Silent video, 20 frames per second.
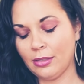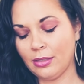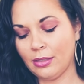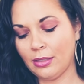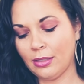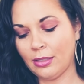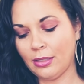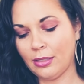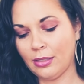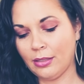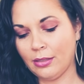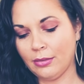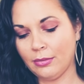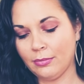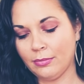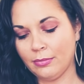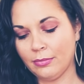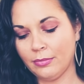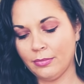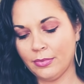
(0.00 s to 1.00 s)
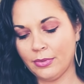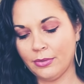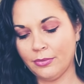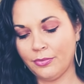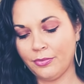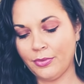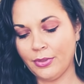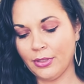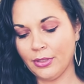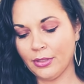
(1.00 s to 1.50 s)
The
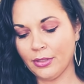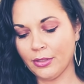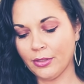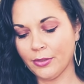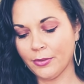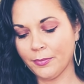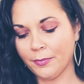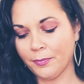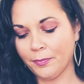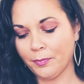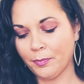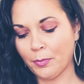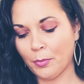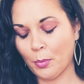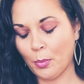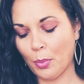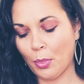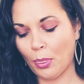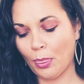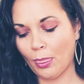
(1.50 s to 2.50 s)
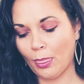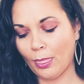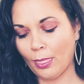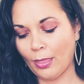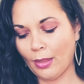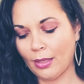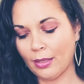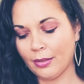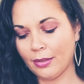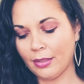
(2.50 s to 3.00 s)
fear
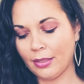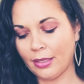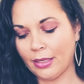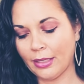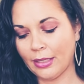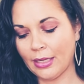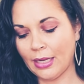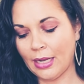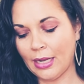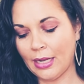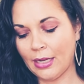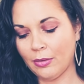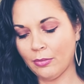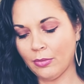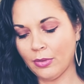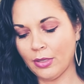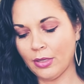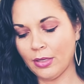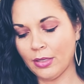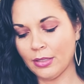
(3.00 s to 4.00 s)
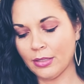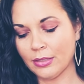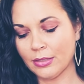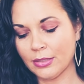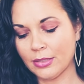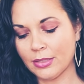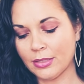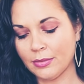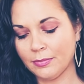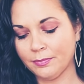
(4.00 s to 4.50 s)
that I got
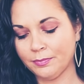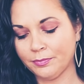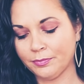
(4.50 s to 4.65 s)
was